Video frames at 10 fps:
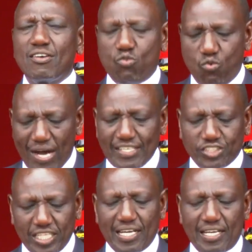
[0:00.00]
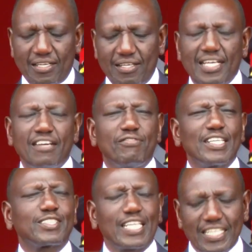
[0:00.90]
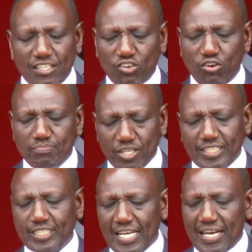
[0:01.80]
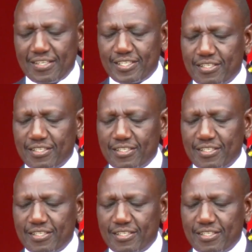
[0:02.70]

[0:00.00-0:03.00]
1 shilling invested in community health,